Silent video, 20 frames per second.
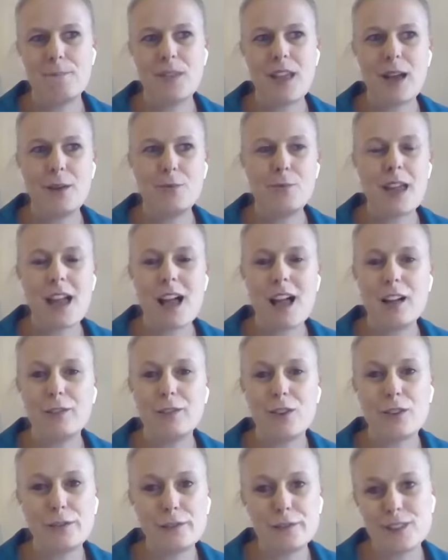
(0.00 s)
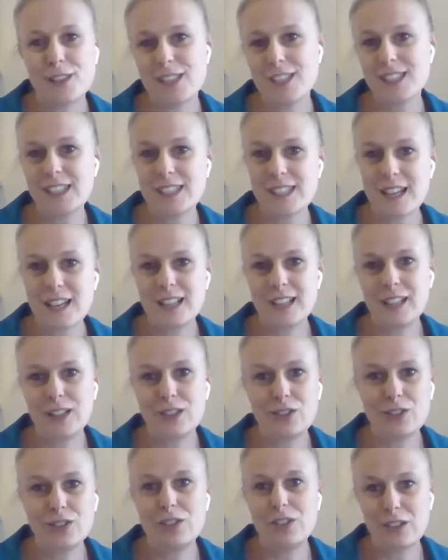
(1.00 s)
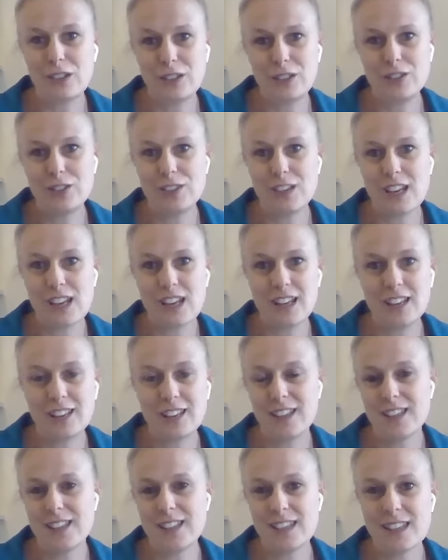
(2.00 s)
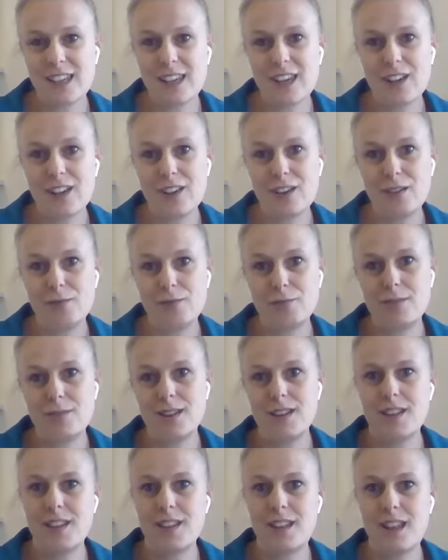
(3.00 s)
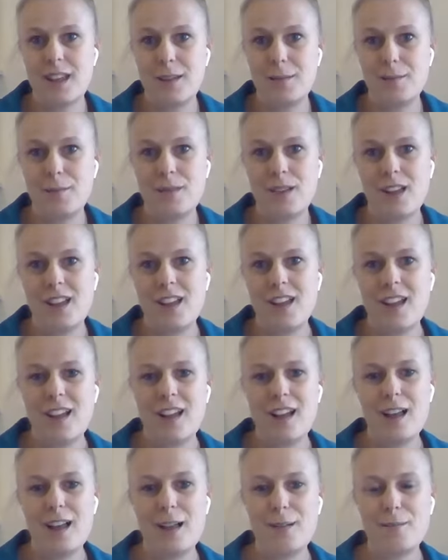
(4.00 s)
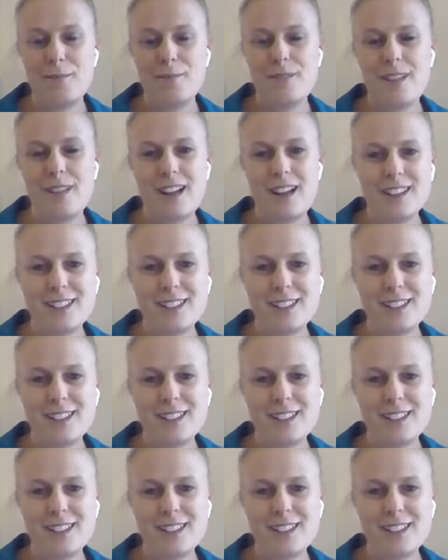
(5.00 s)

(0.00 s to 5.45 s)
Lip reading: And we have our first study concluding this year with them.